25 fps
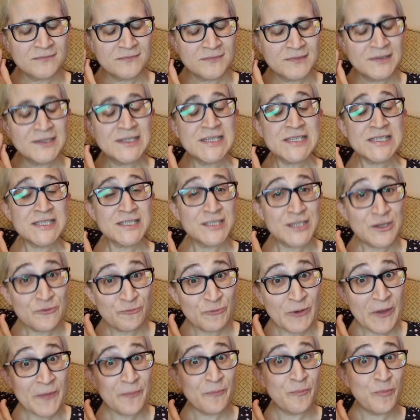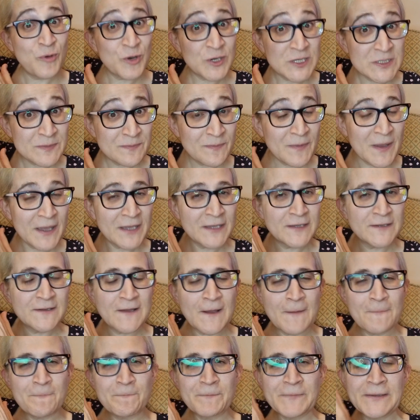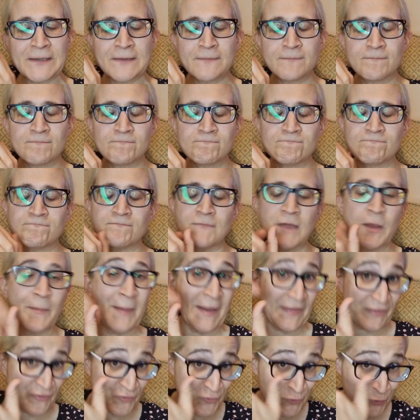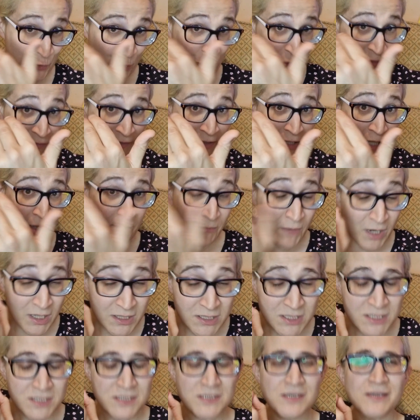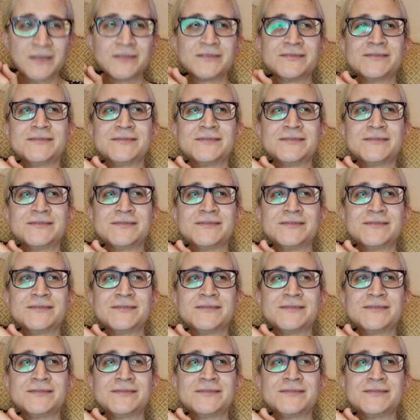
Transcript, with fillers: listened and read books by, um, about the story of Elon Musk.